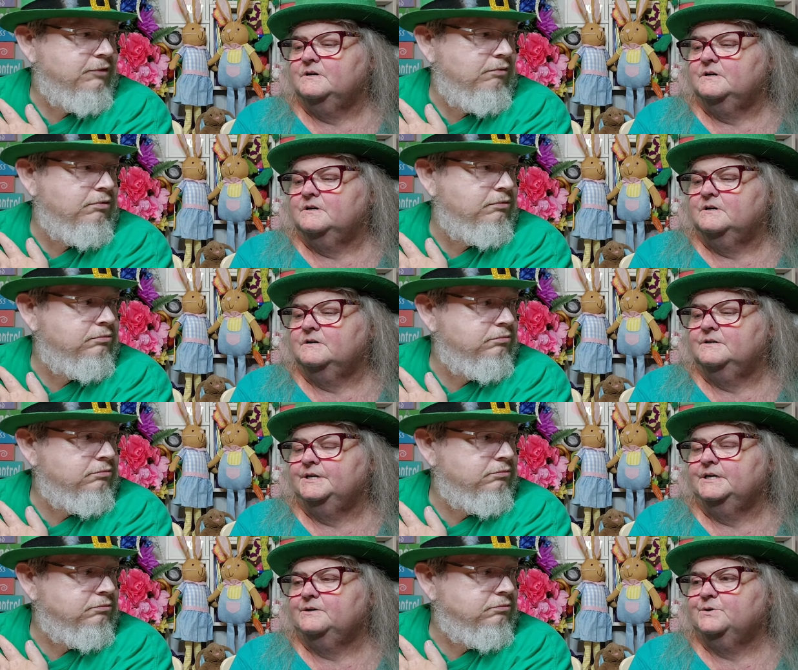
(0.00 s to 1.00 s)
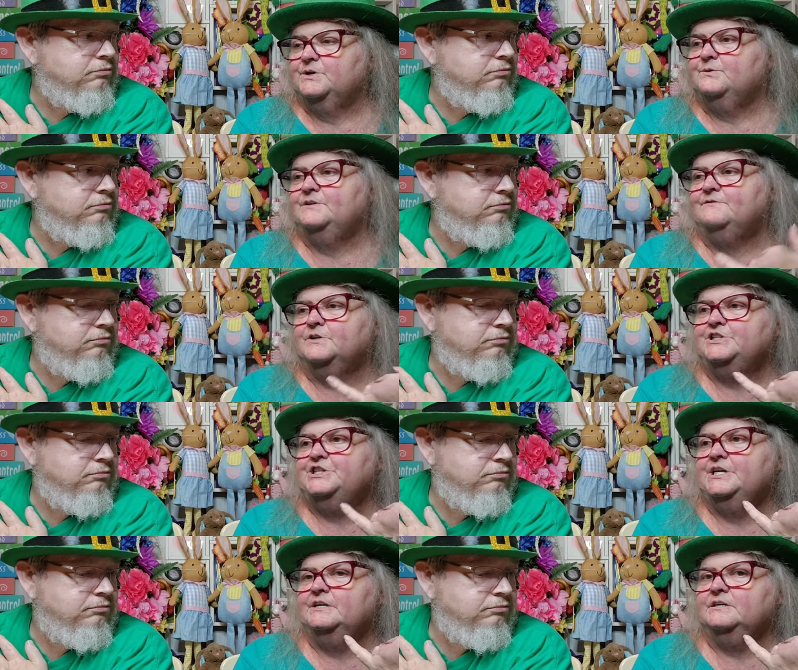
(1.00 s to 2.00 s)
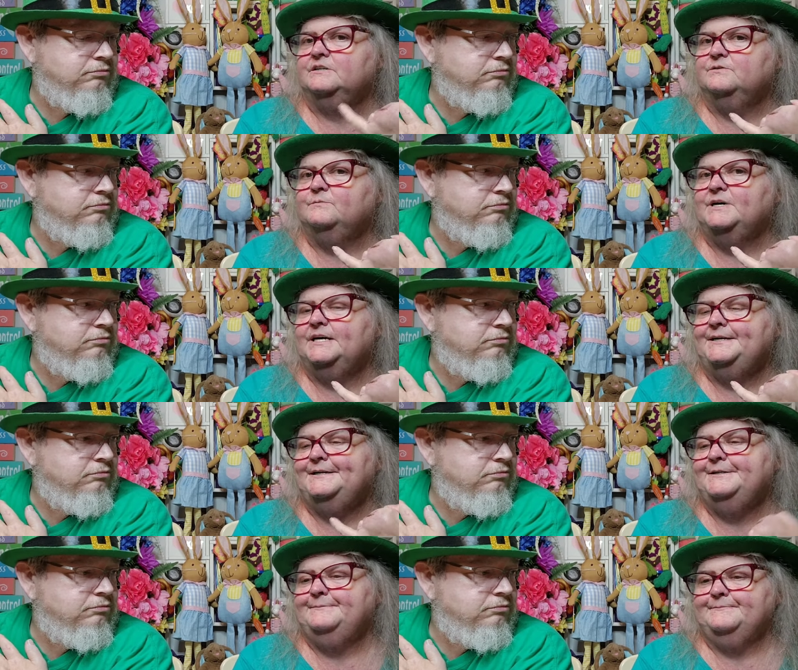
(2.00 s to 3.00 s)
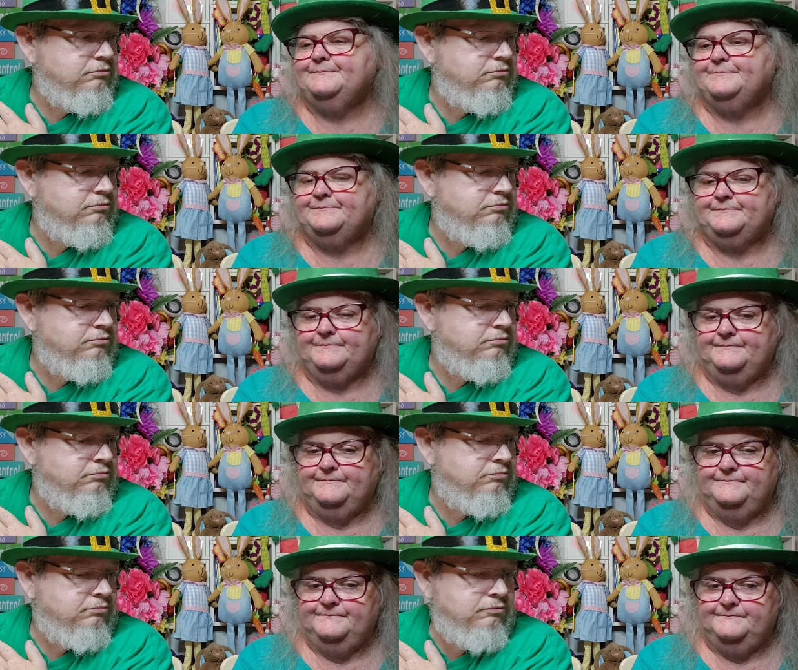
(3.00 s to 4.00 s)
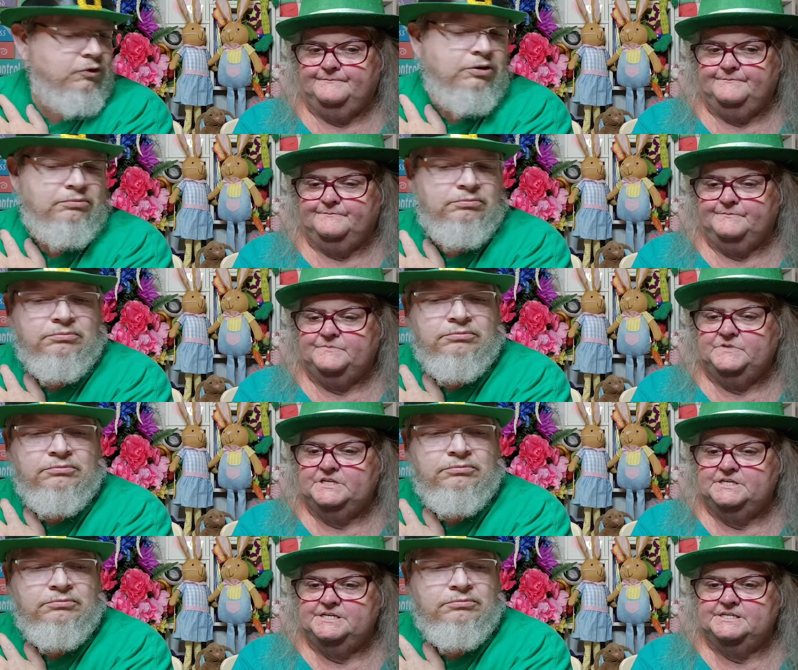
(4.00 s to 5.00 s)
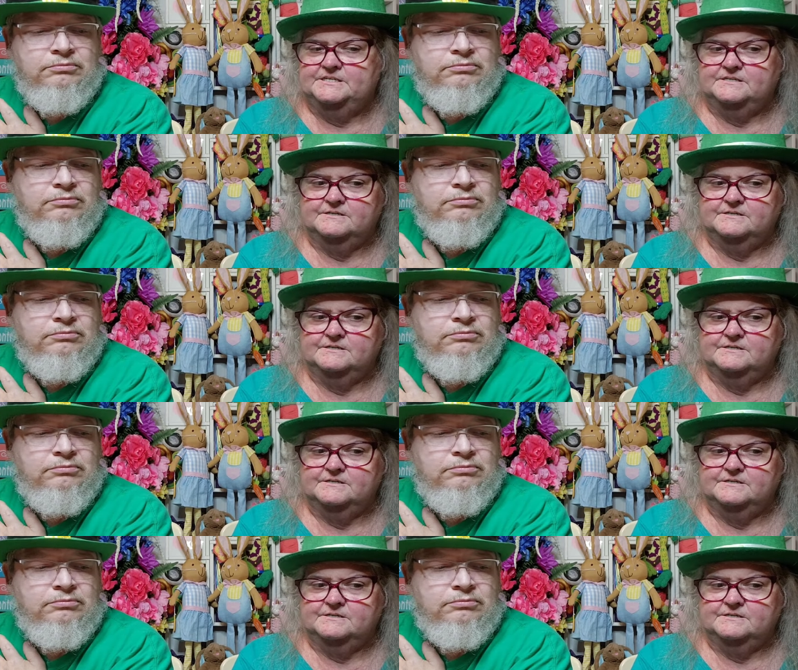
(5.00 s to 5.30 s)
Speaker 1: Oh, yeah, when I went for a check with my hand. Okay. Yeah.